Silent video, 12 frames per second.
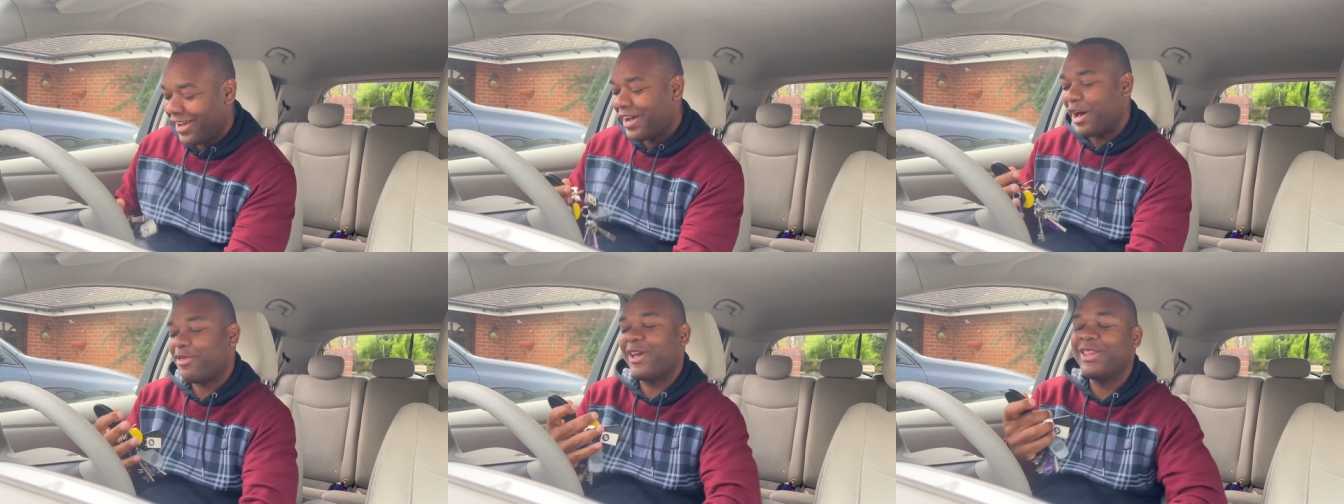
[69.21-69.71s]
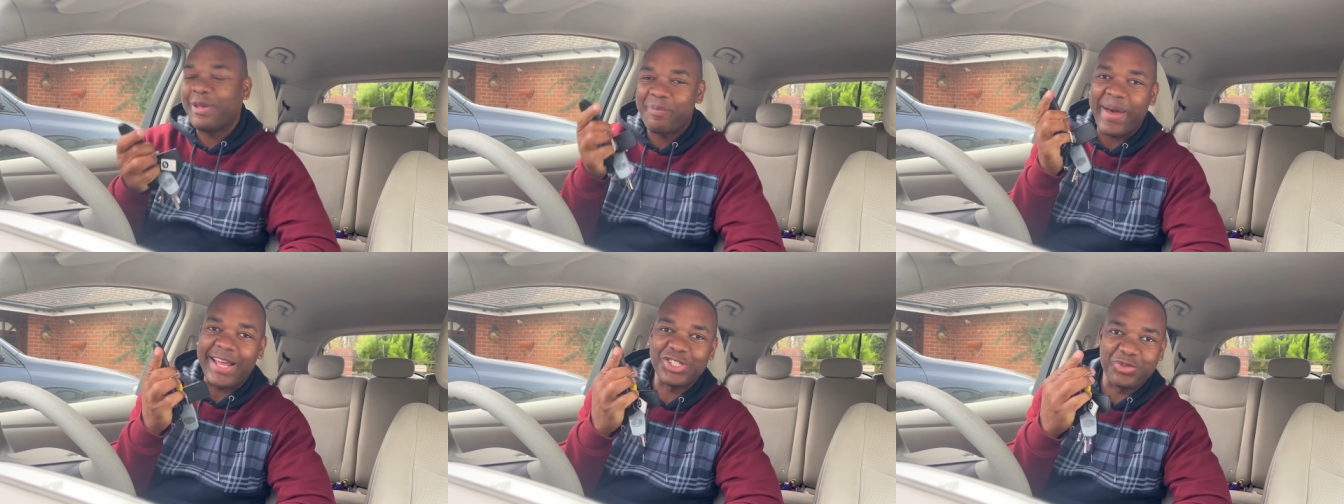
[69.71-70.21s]
I think the
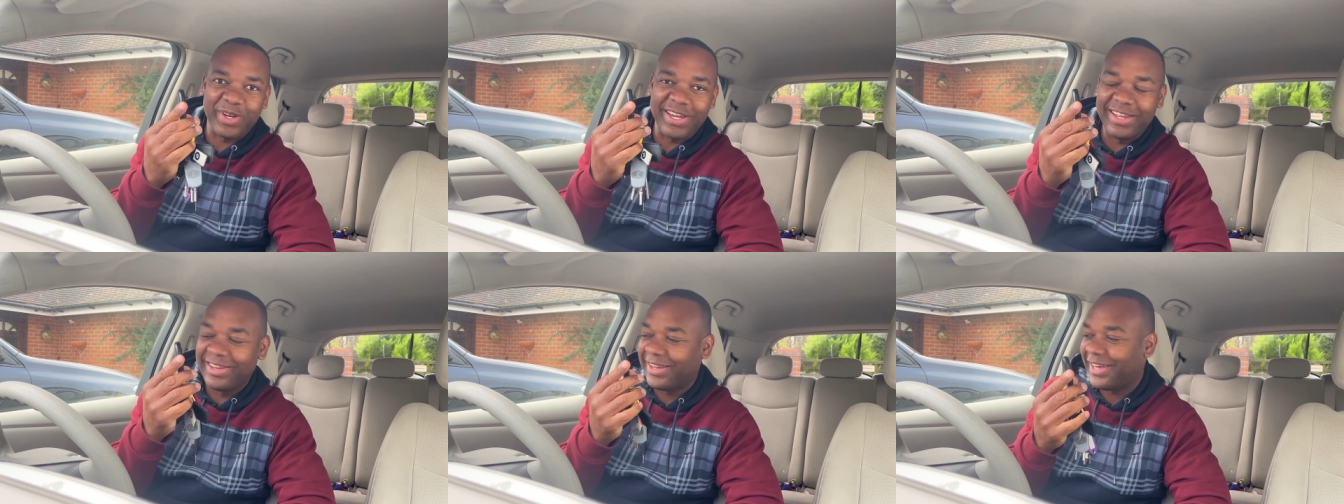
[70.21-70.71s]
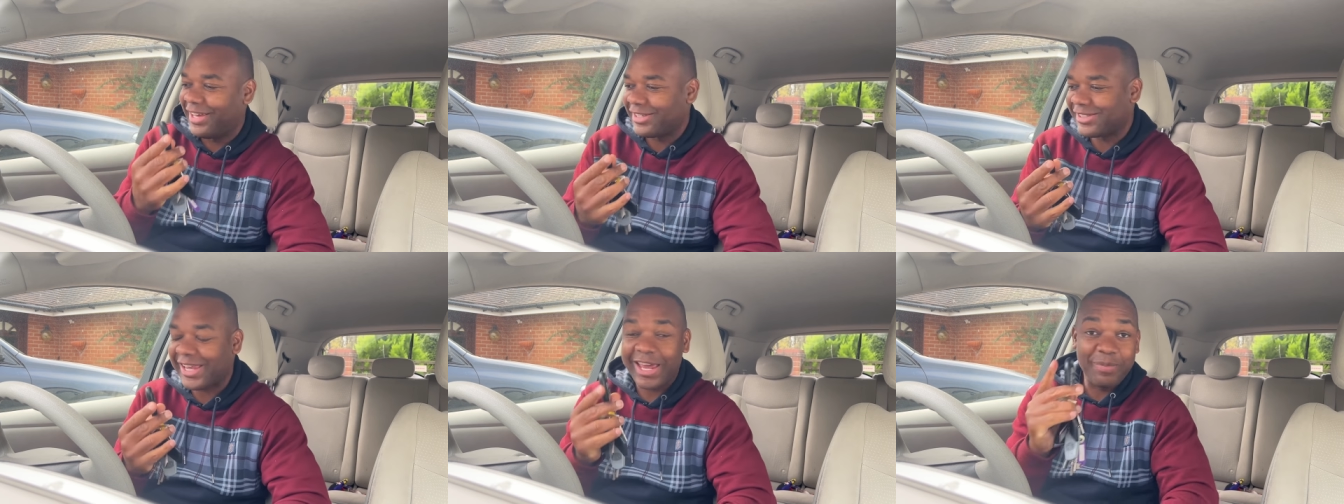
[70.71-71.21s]
battery in the key is
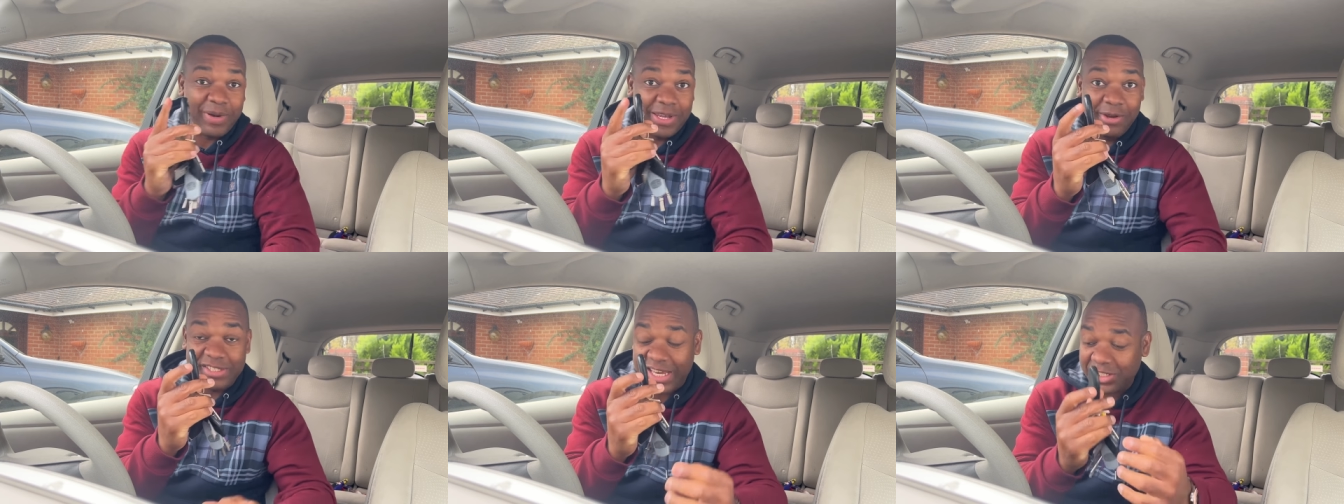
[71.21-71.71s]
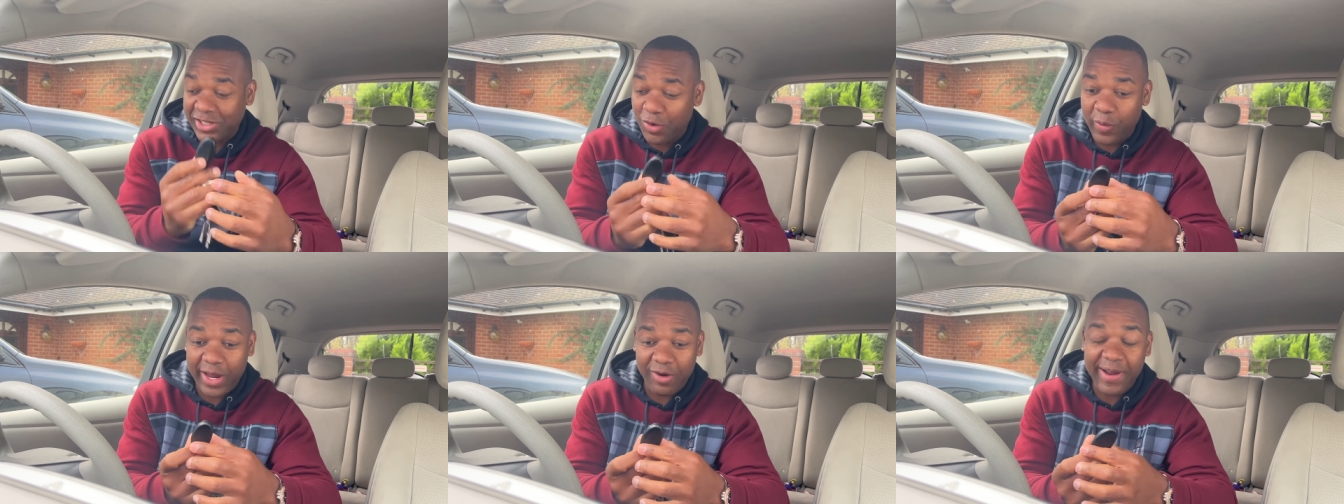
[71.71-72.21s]
dead, but there is actually a
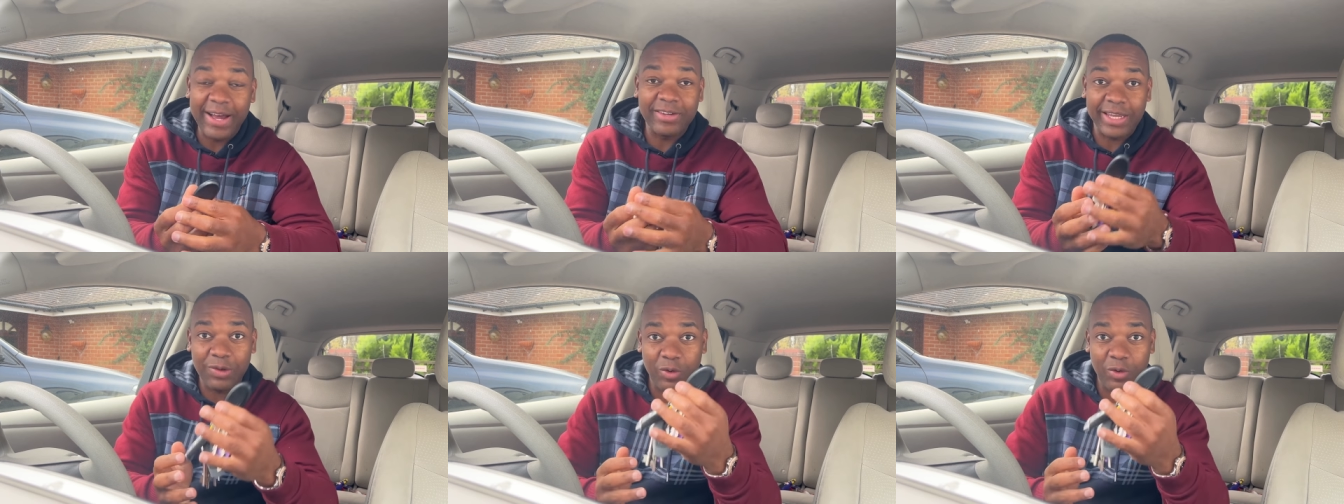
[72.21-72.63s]
way around it.